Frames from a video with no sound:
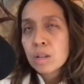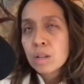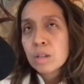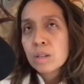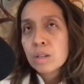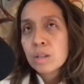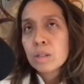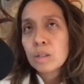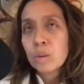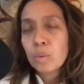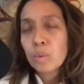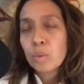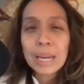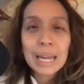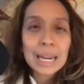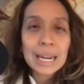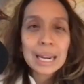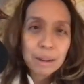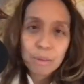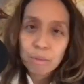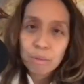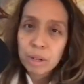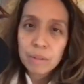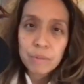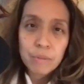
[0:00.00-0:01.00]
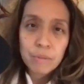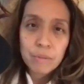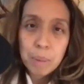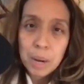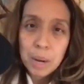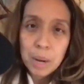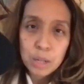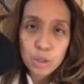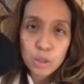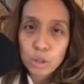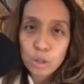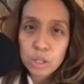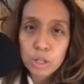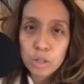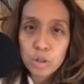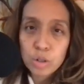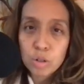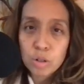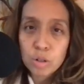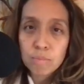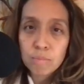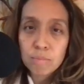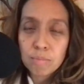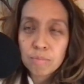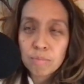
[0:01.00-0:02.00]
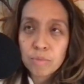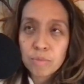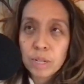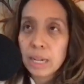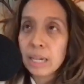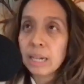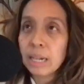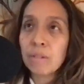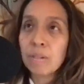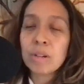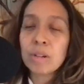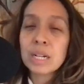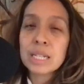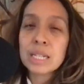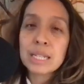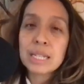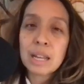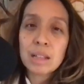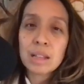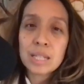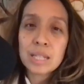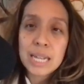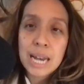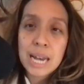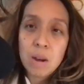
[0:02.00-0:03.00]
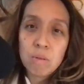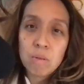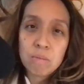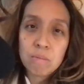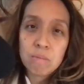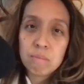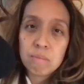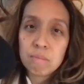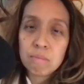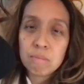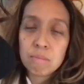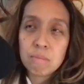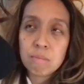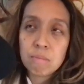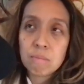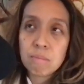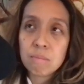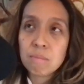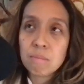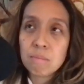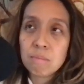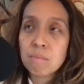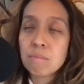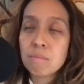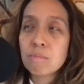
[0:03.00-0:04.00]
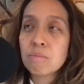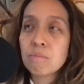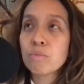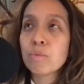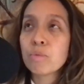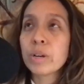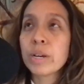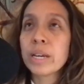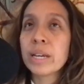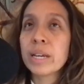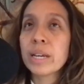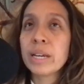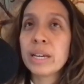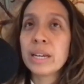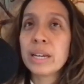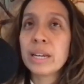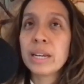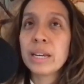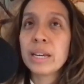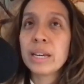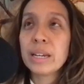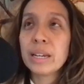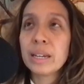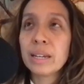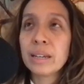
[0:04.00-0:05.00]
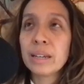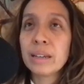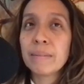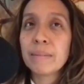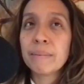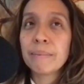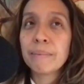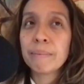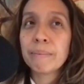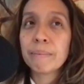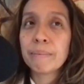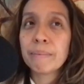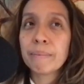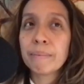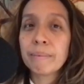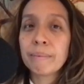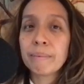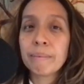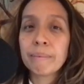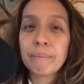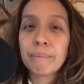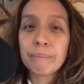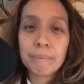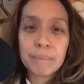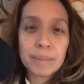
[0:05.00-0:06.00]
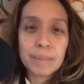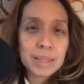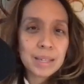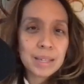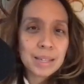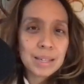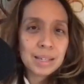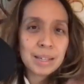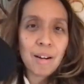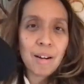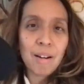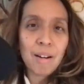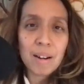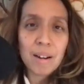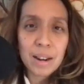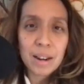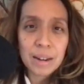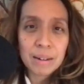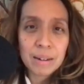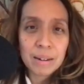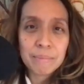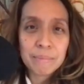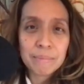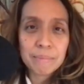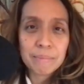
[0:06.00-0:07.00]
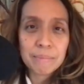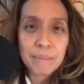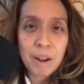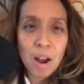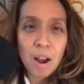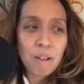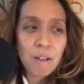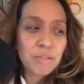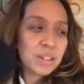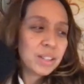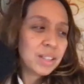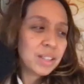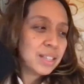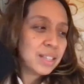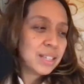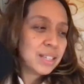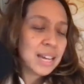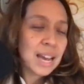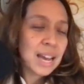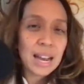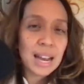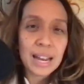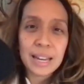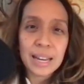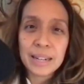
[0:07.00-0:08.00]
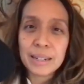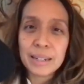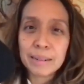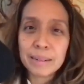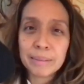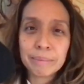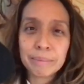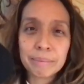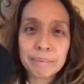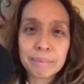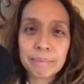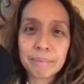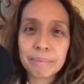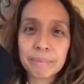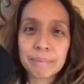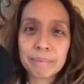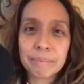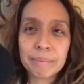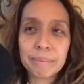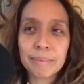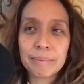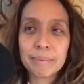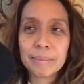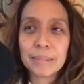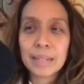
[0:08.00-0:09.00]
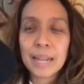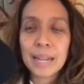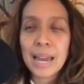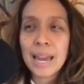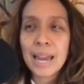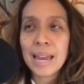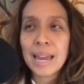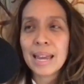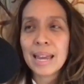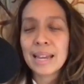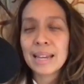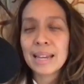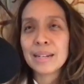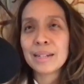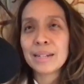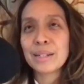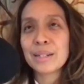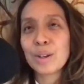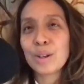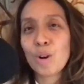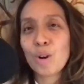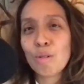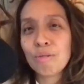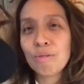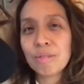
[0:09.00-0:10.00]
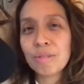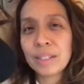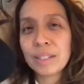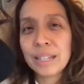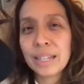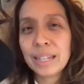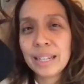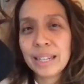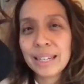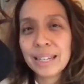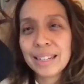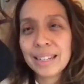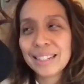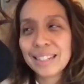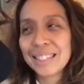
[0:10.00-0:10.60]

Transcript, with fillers: So we got to get rid of imposter syndrome. We got to get rid of self doubt. We discard it off to the side and hopefully